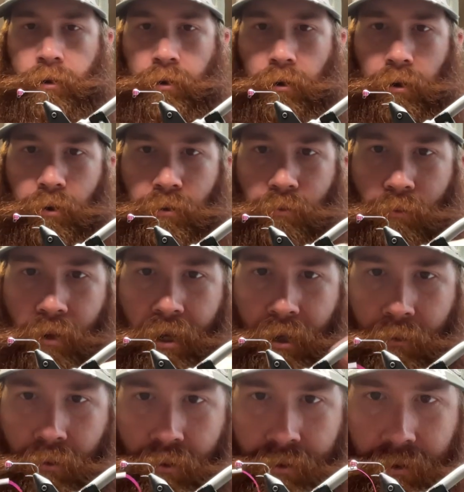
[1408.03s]
Our
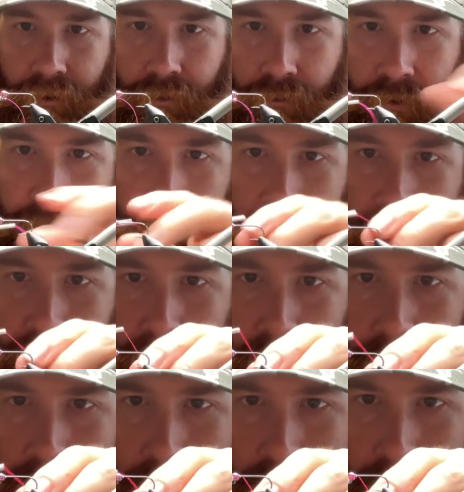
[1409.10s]
thread will do the remainder.